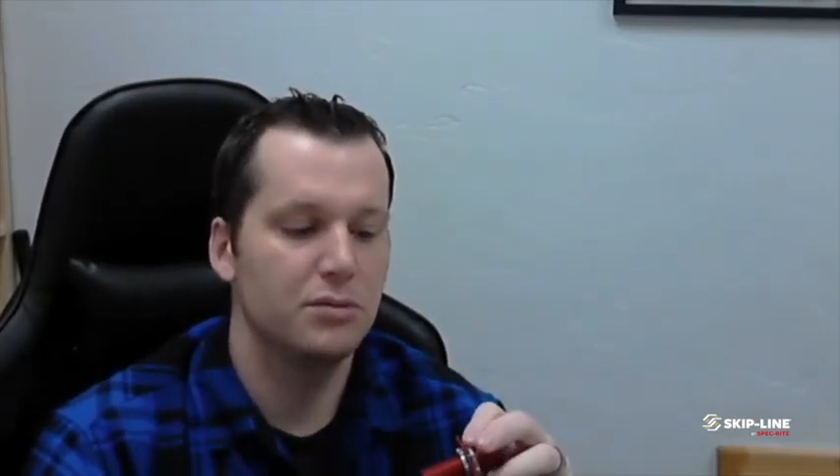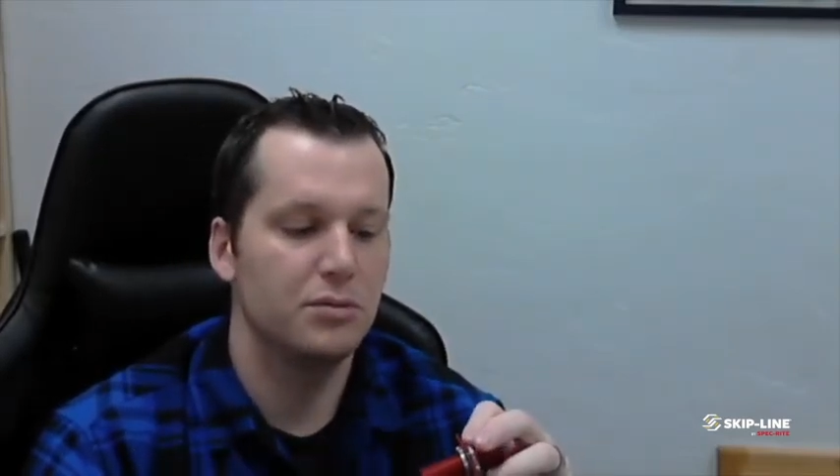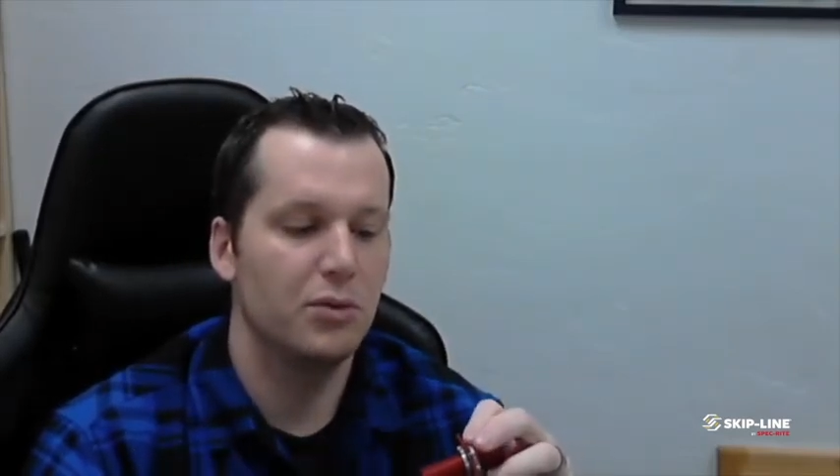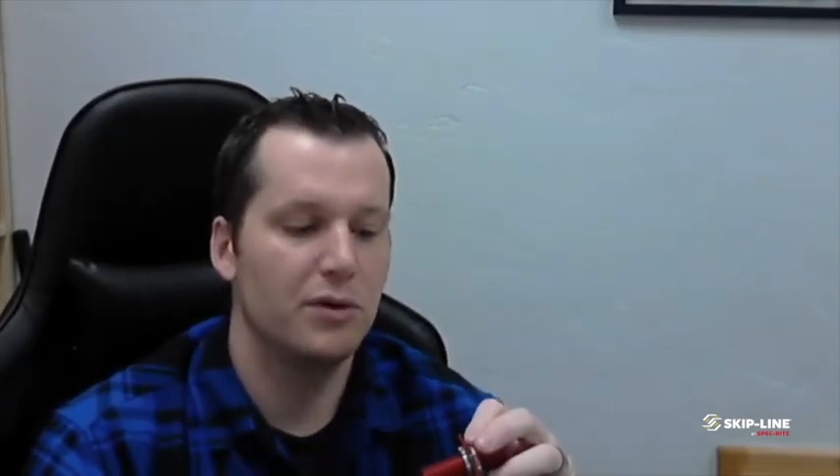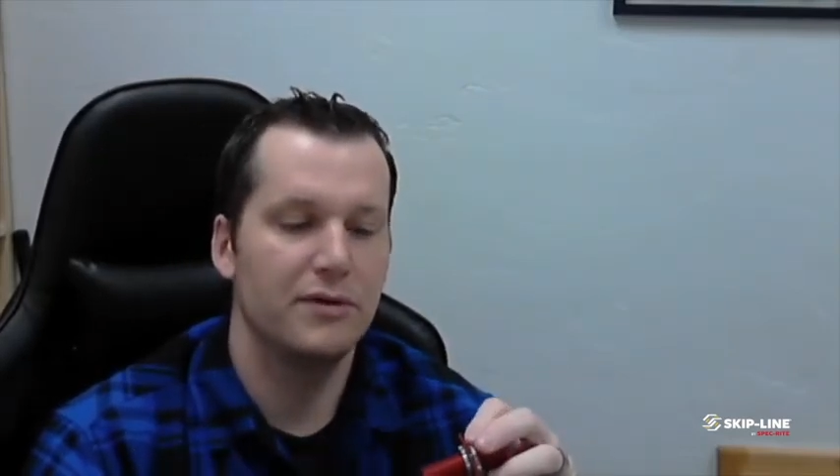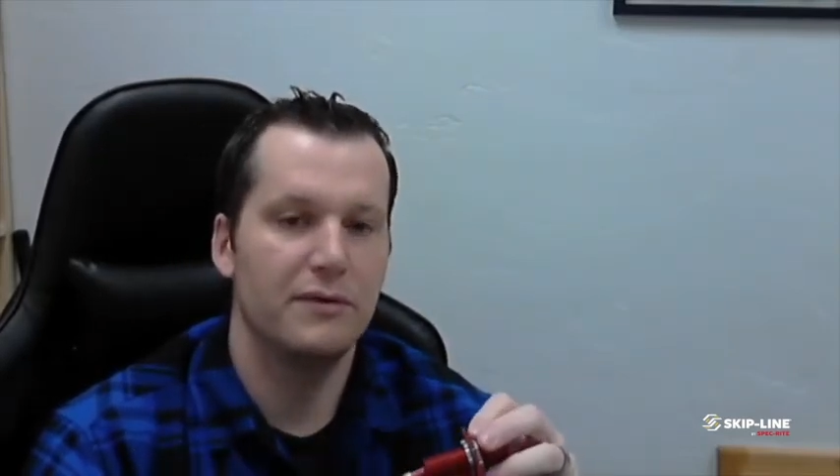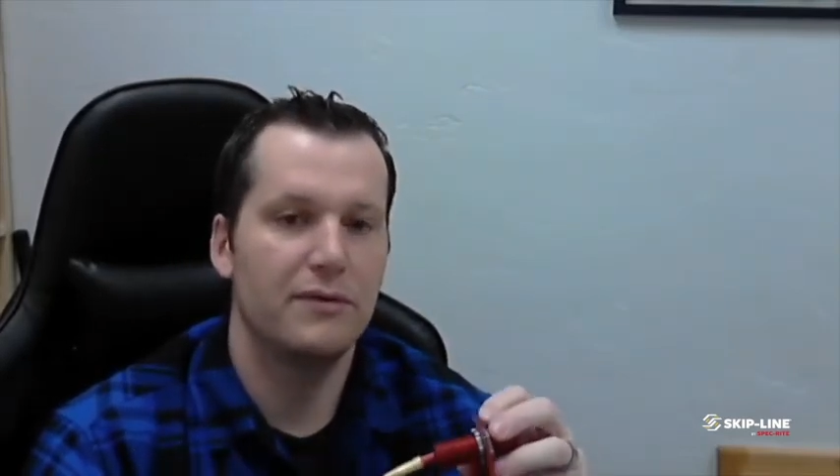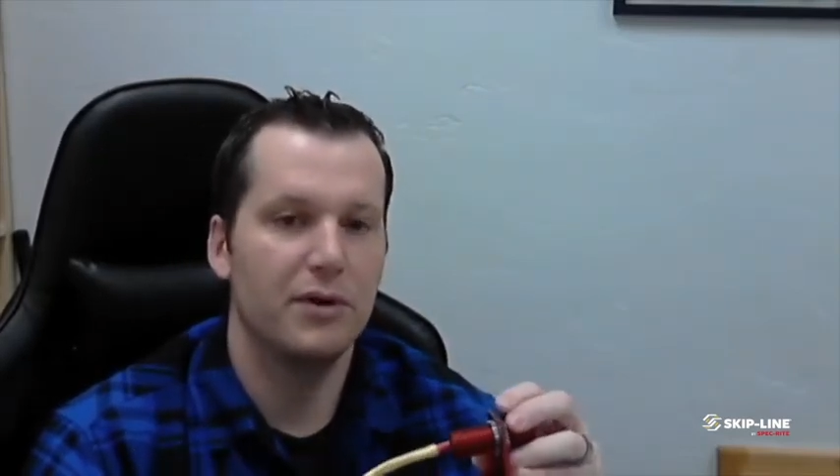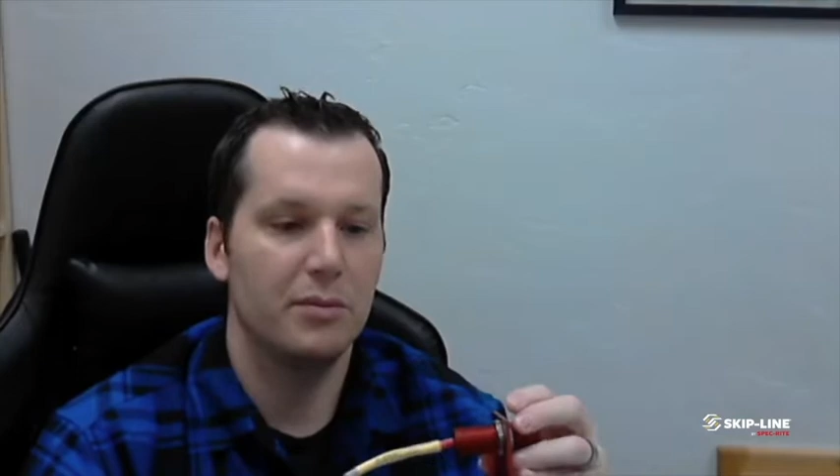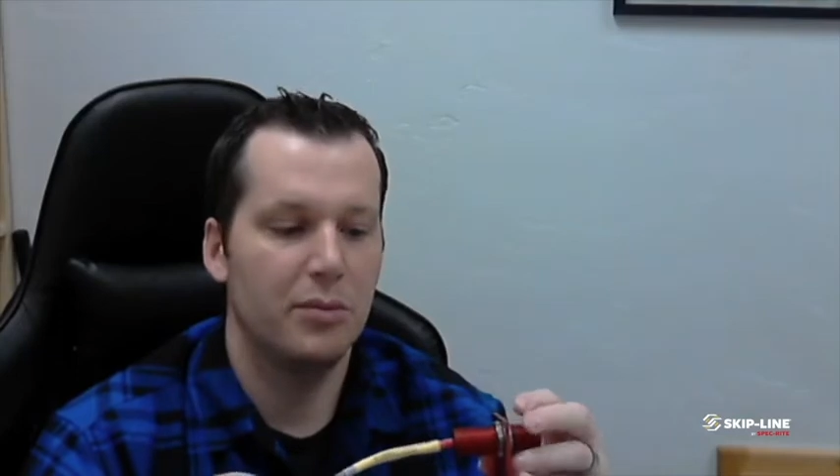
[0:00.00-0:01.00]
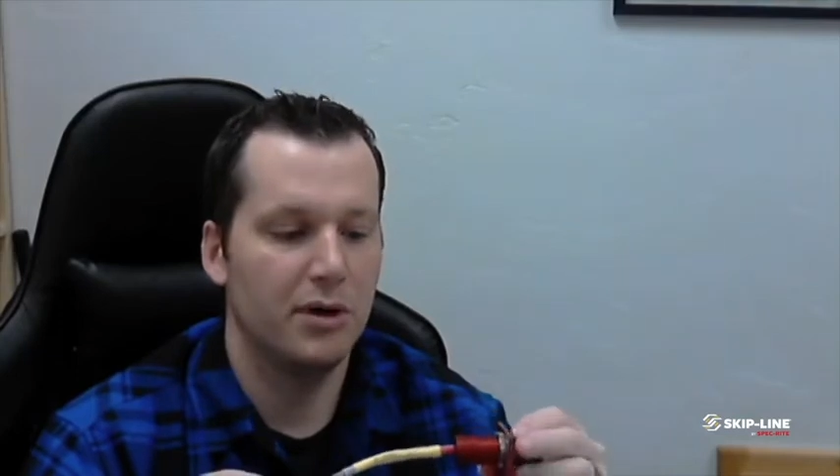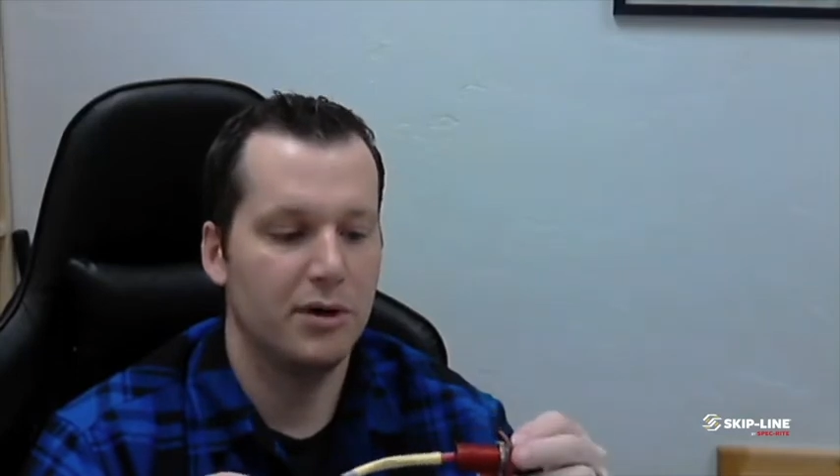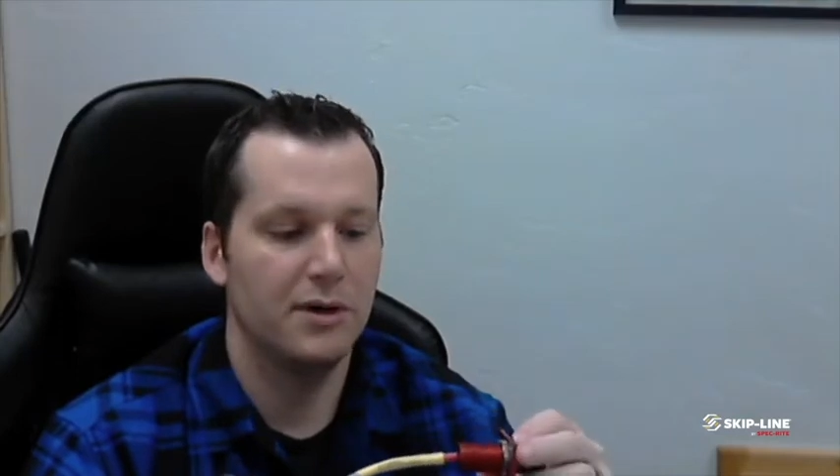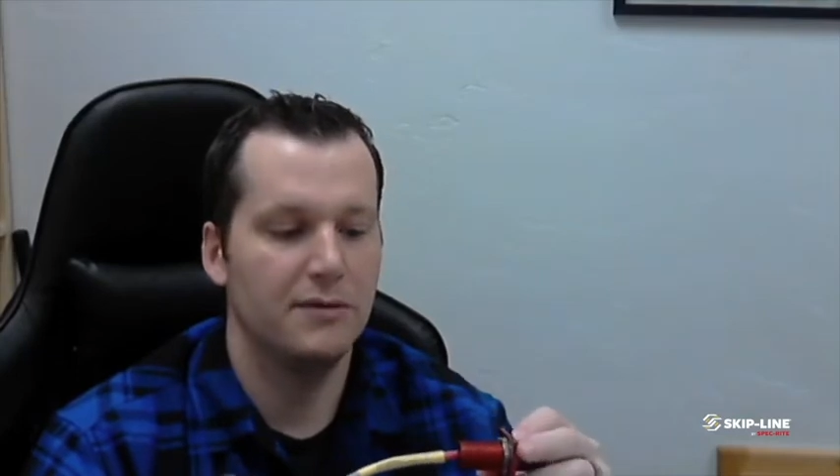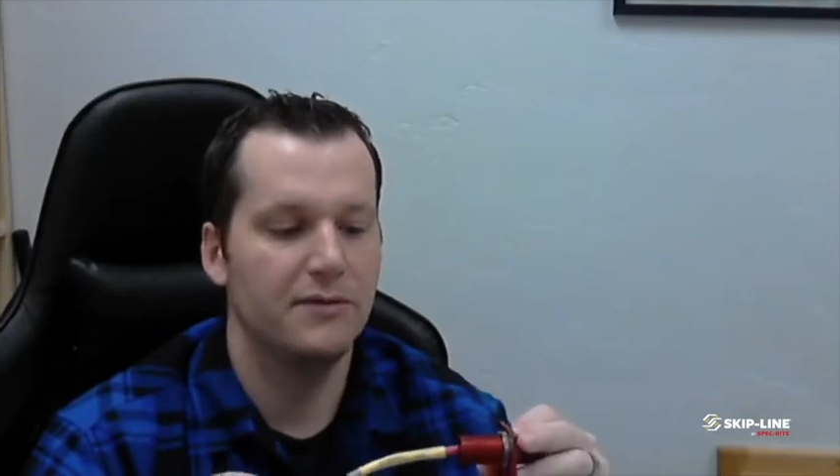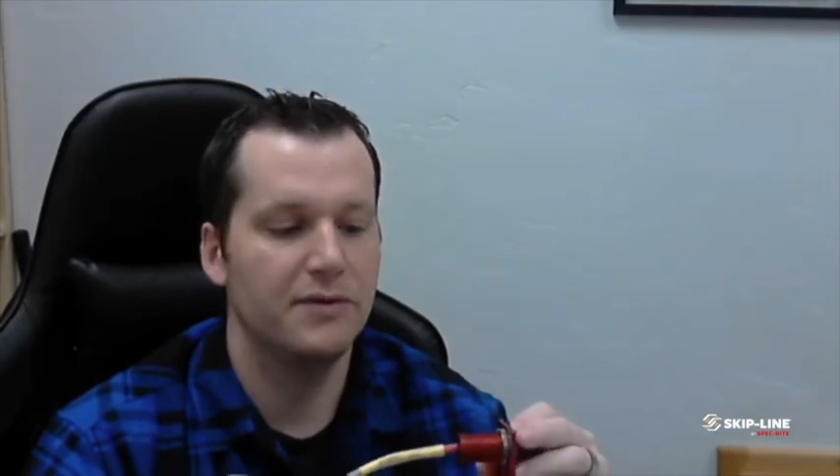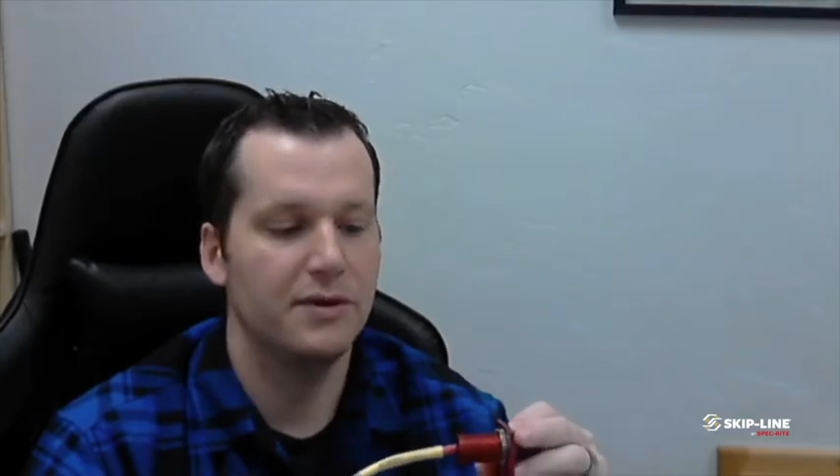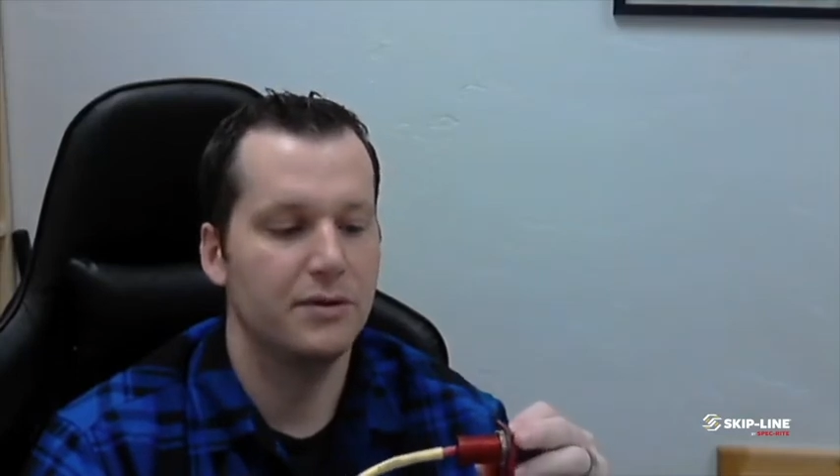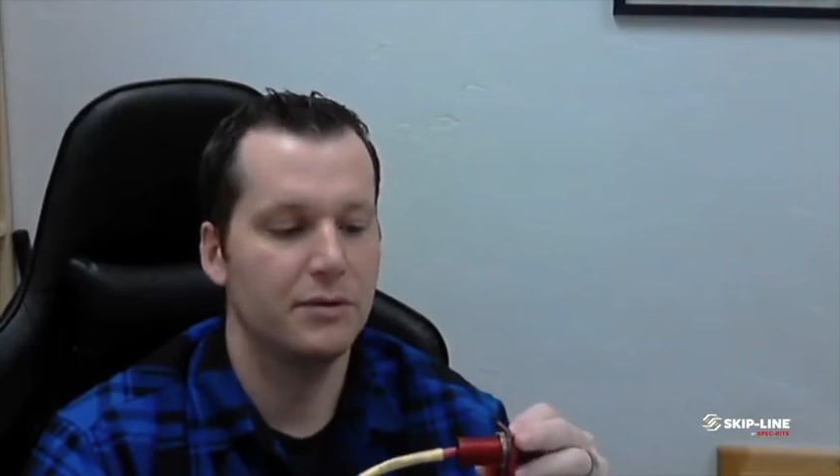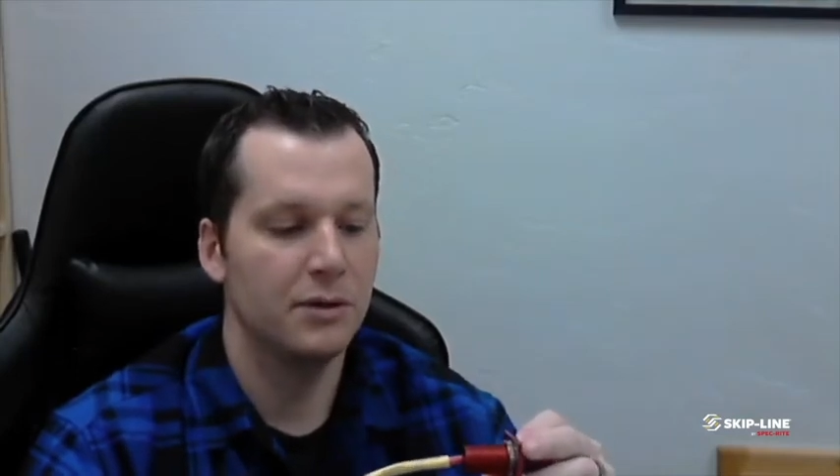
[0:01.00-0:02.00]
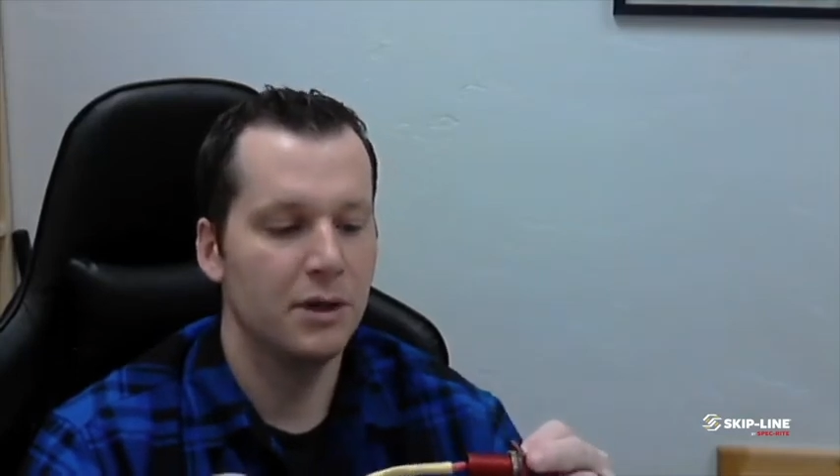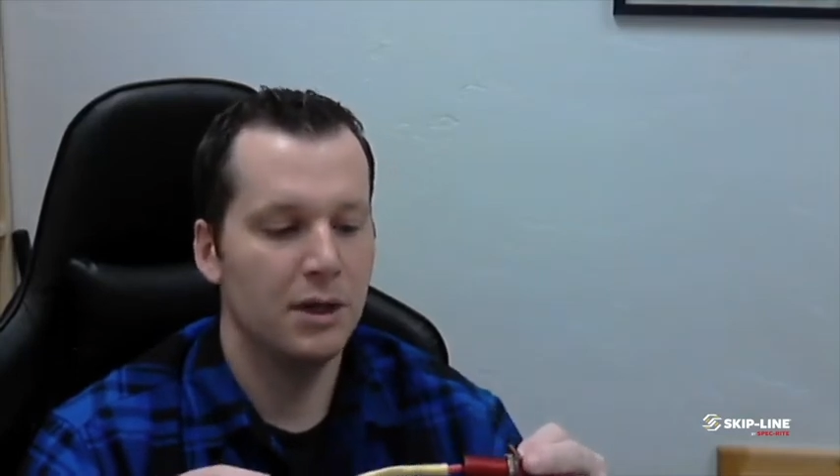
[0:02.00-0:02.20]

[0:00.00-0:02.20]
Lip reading: more of the front part of the vehicle.